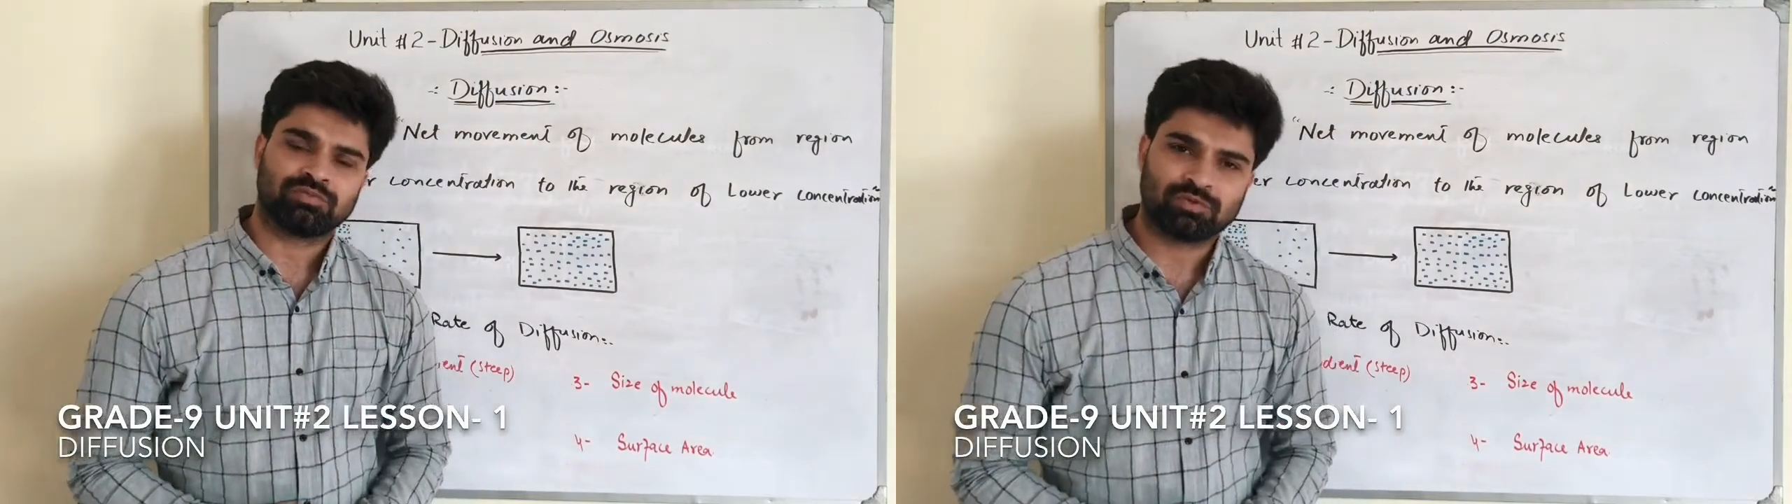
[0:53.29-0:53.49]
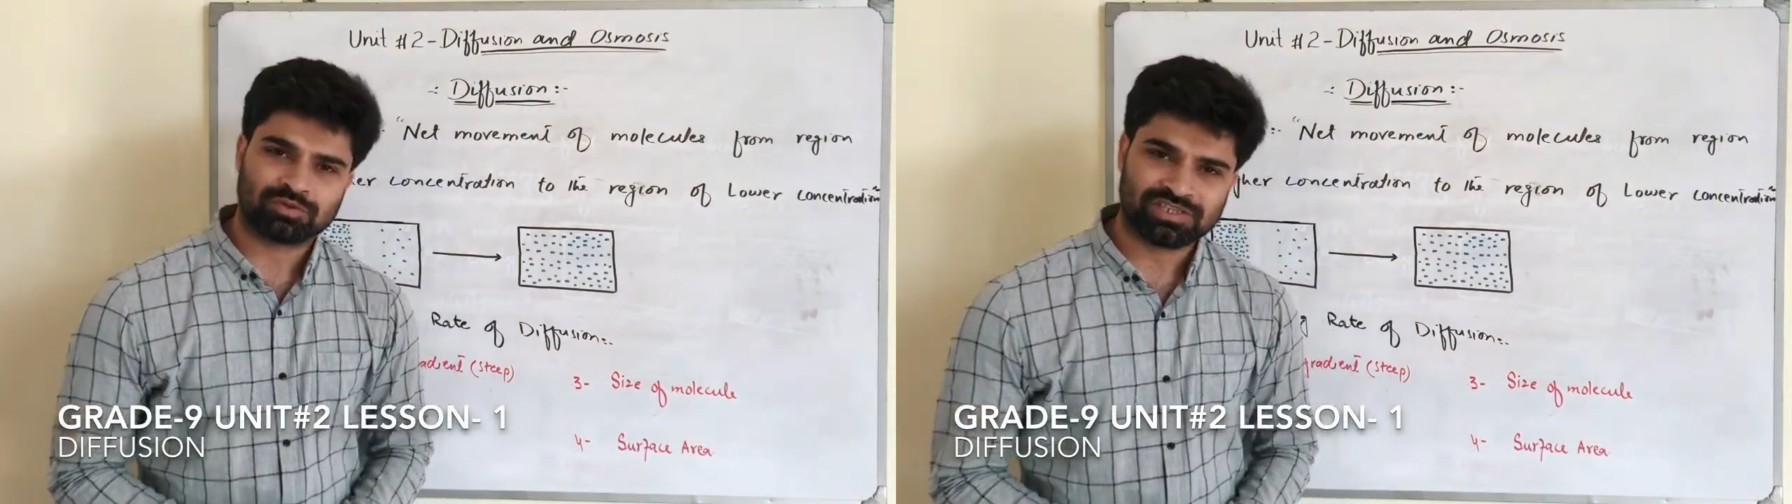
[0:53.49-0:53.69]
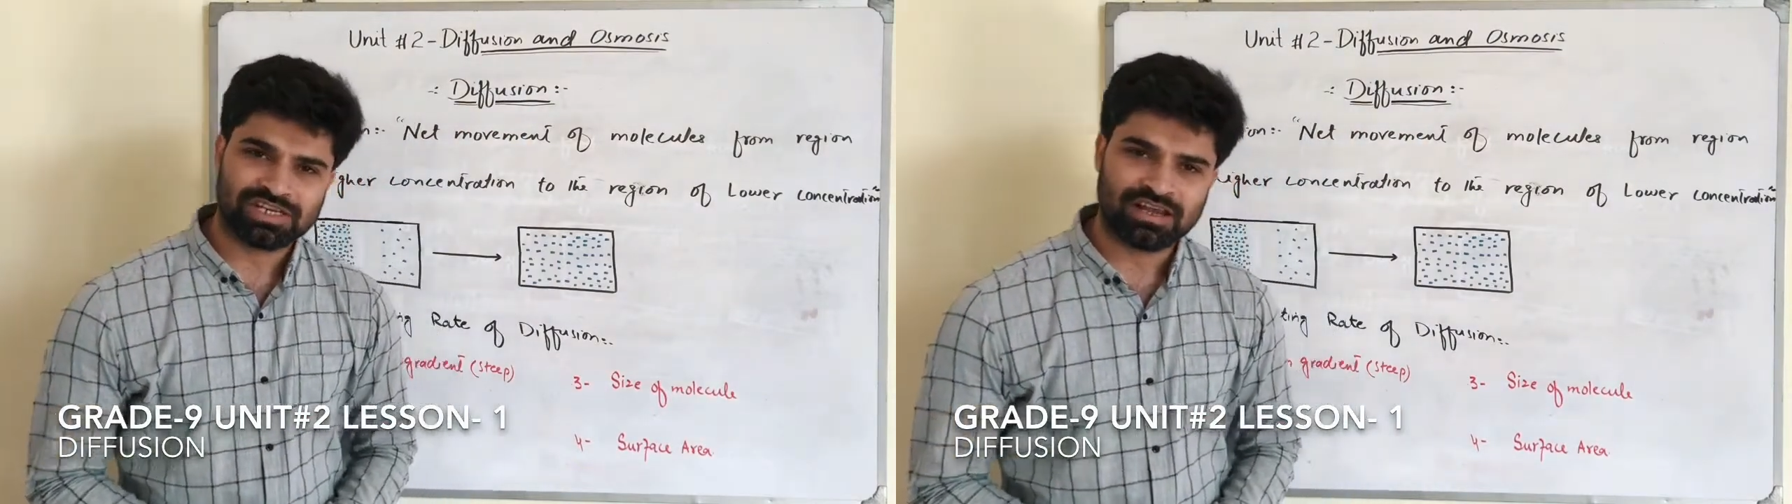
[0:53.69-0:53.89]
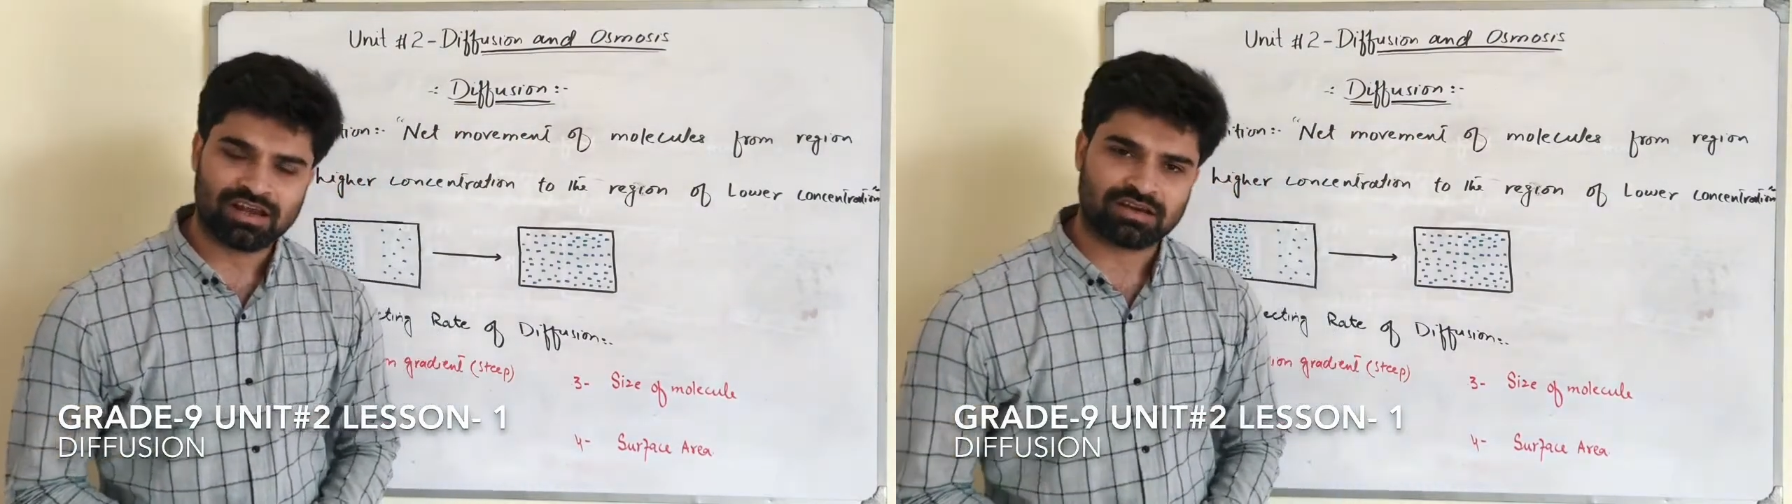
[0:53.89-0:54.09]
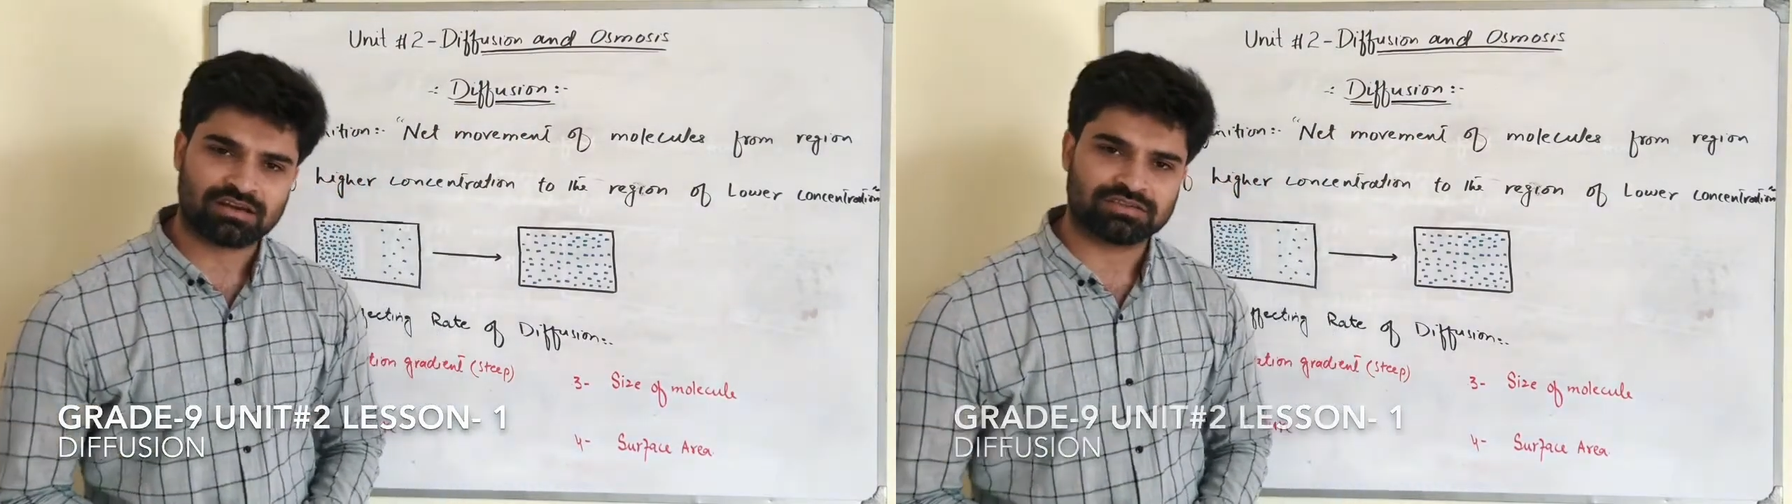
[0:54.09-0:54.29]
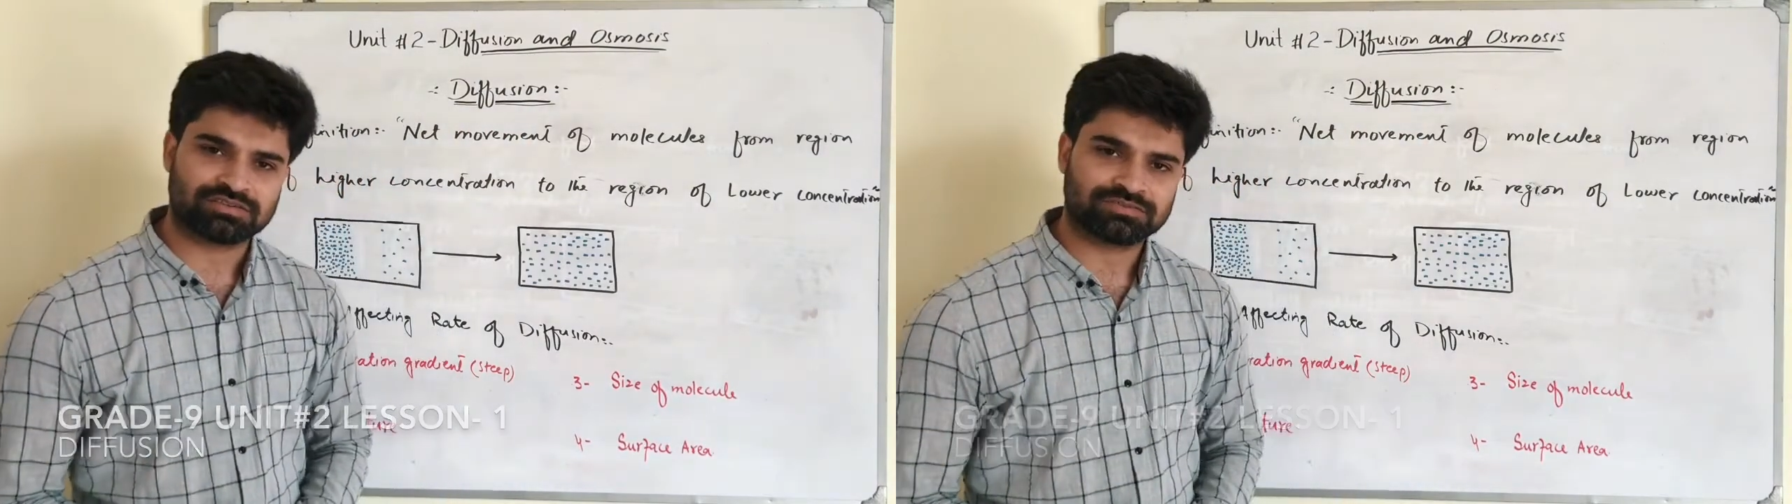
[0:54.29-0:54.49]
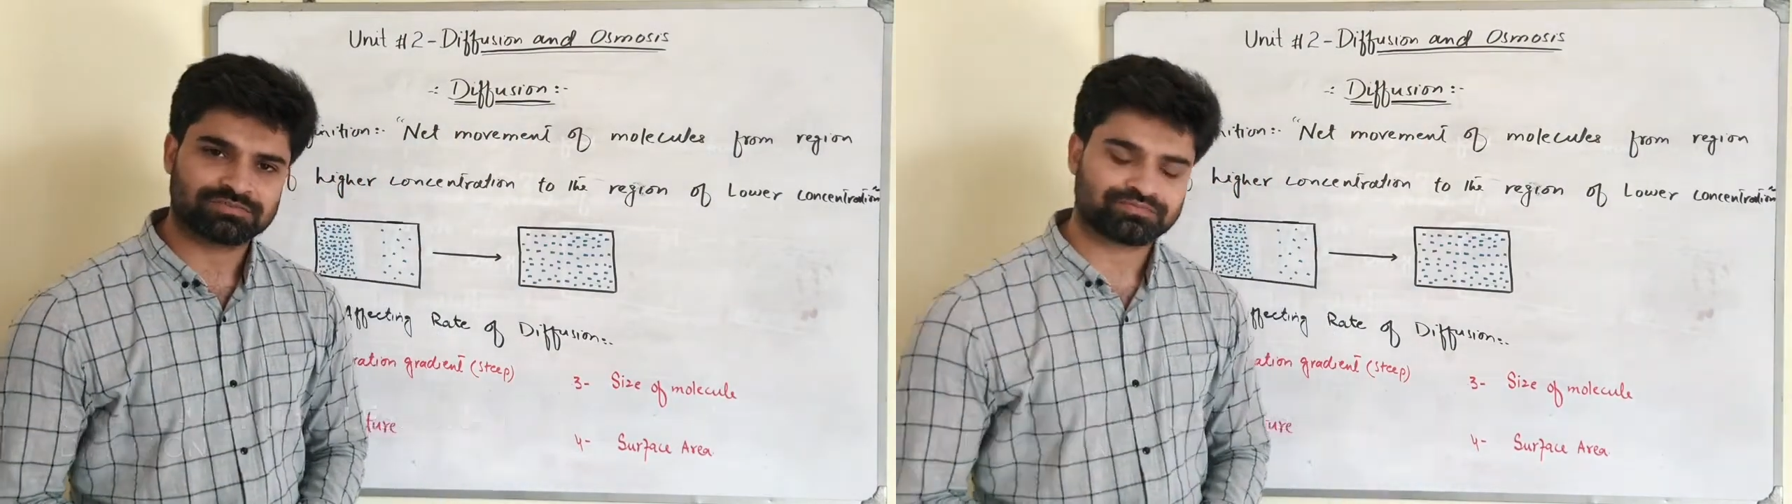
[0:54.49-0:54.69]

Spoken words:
mostly occurs.